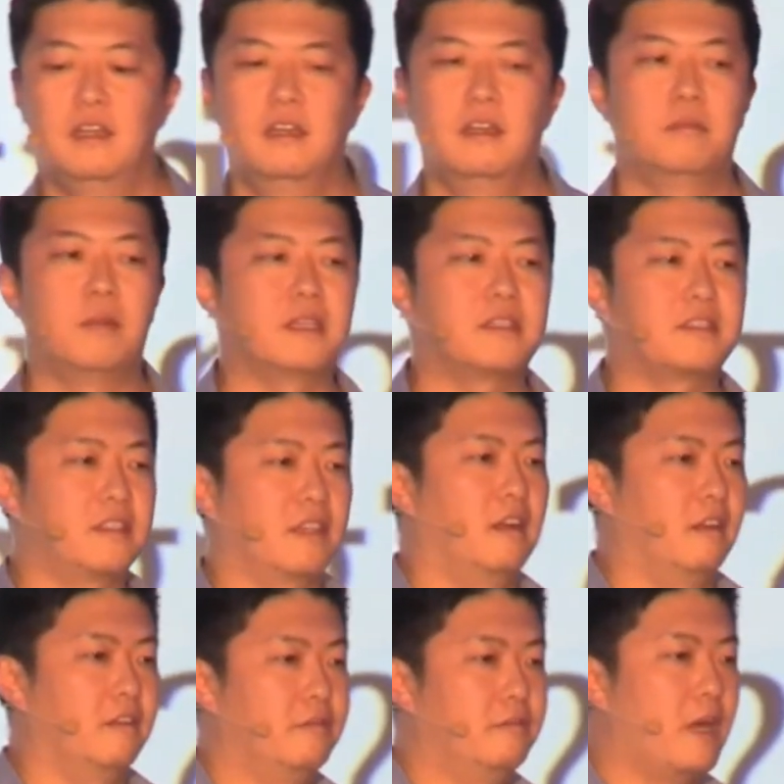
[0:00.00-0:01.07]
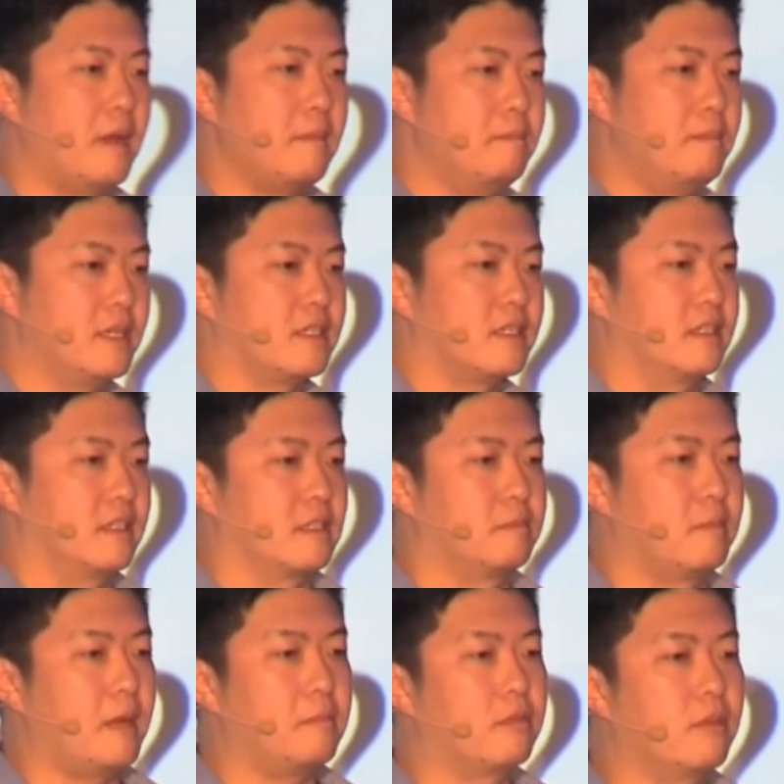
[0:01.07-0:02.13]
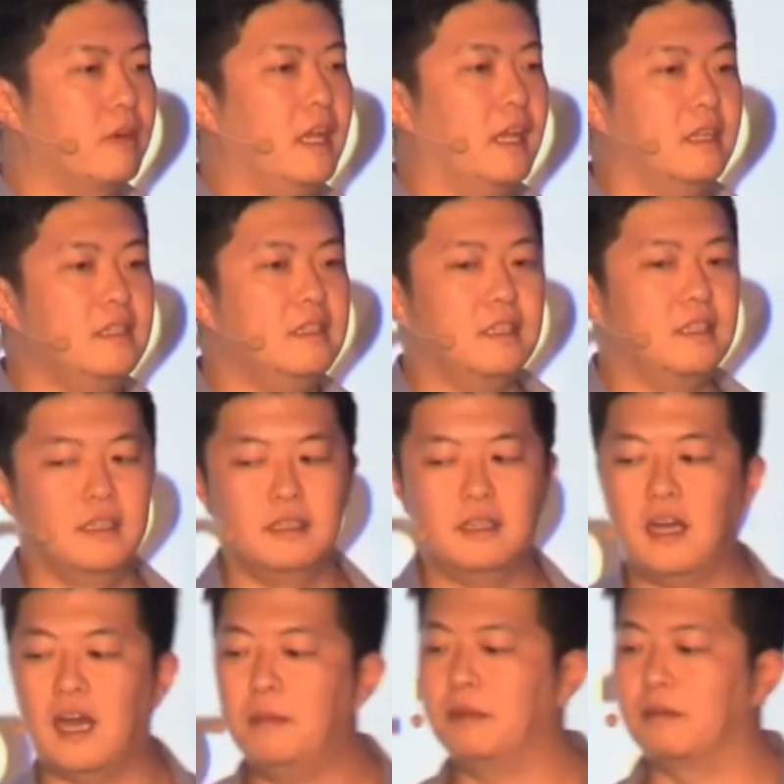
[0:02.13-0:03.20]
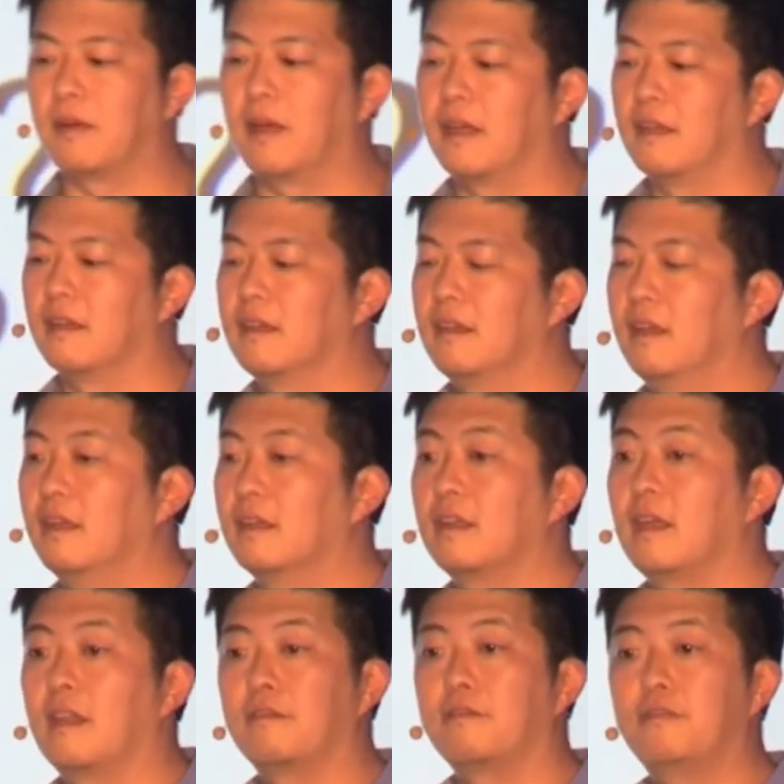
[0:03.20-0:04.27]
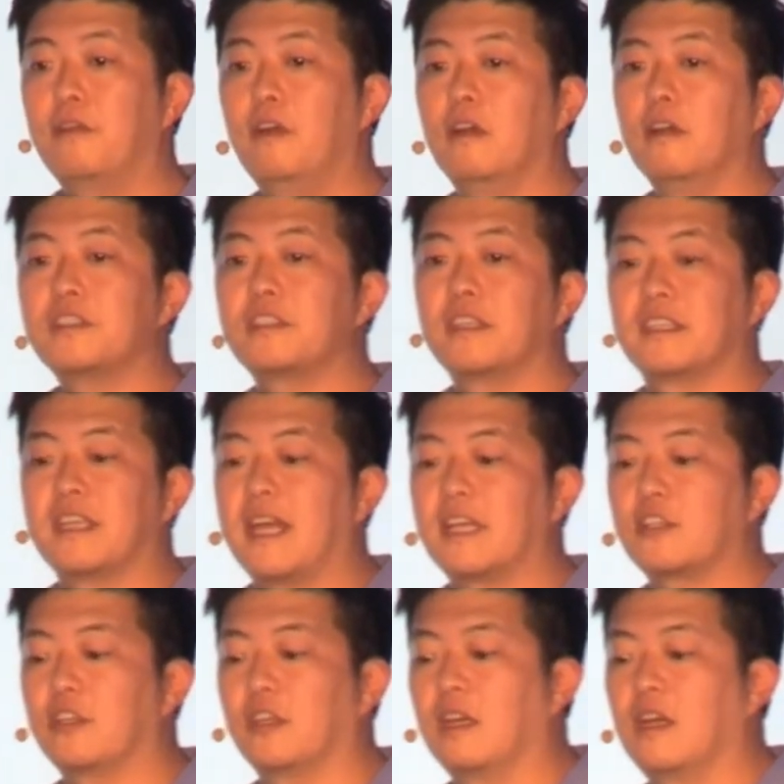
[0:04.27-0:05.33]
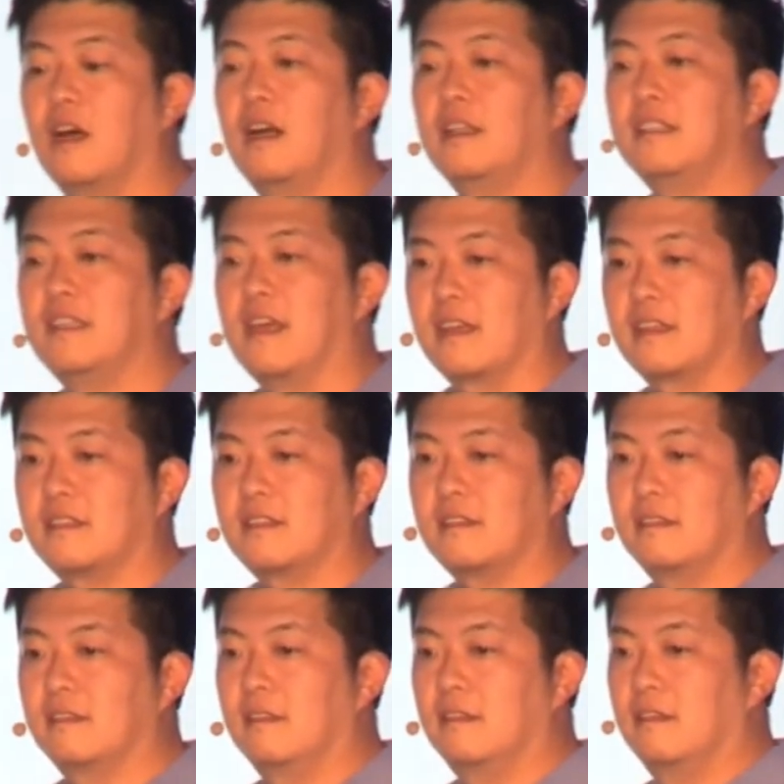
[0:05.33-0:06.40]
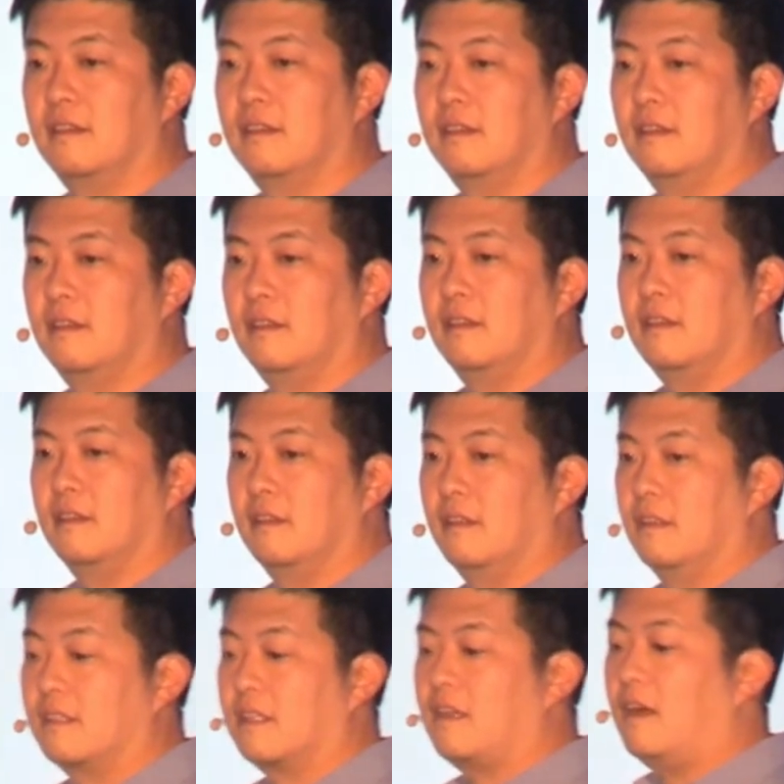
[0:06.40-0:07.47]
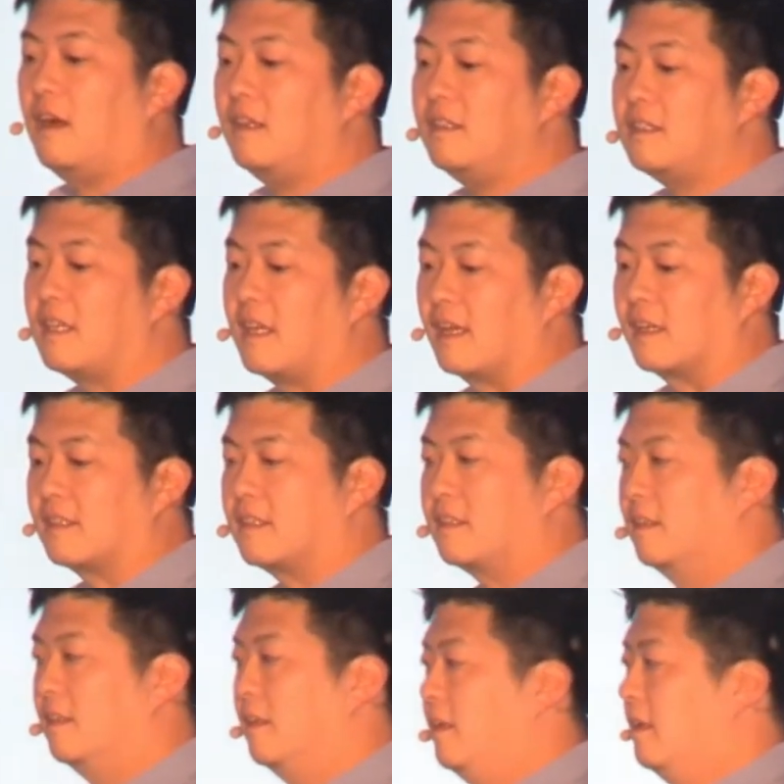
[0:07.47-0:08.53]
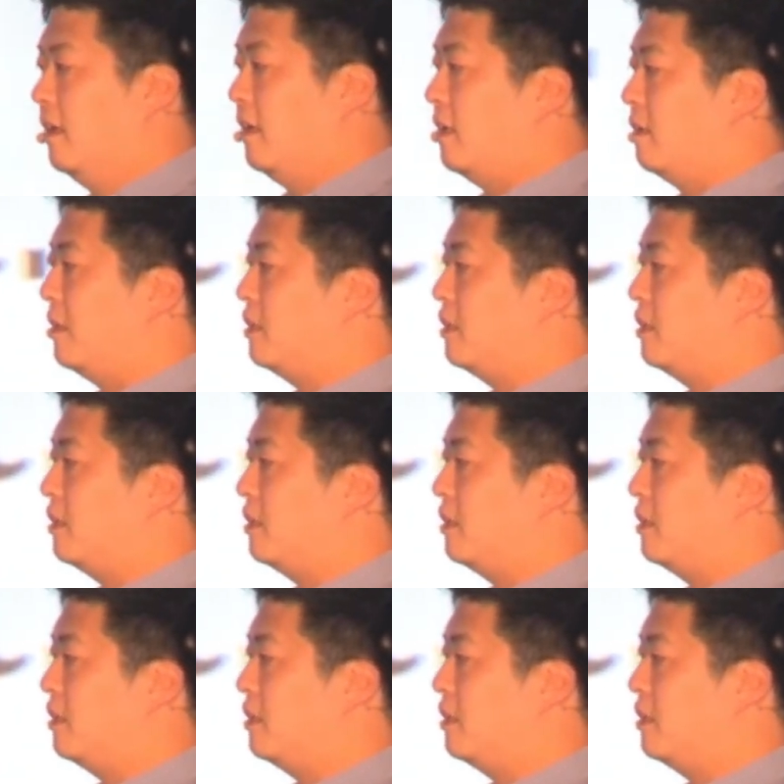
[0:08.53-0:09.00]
myself, my business, my brand in copywriting? Okay, the first is actually context. It's context. And I'm going to